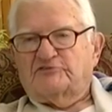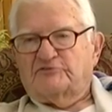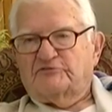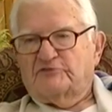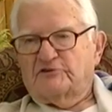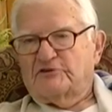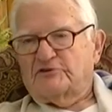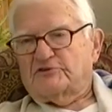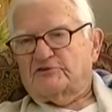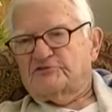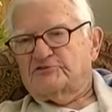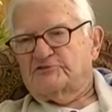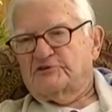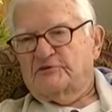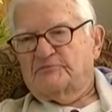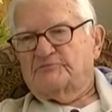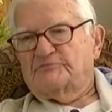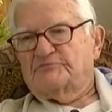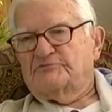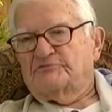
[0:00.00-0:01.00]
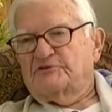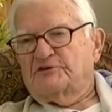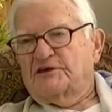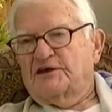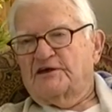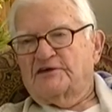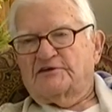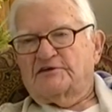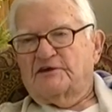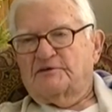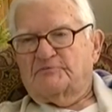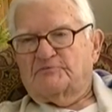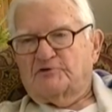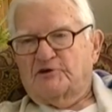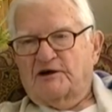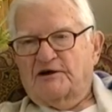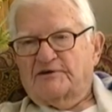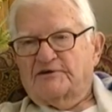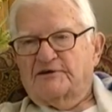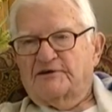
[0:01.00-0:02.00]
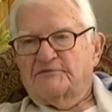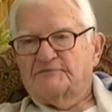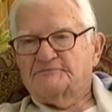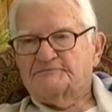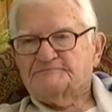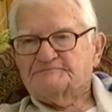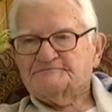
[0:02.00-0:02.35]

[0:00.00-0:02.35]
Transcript: of leadership you can't keep track of them.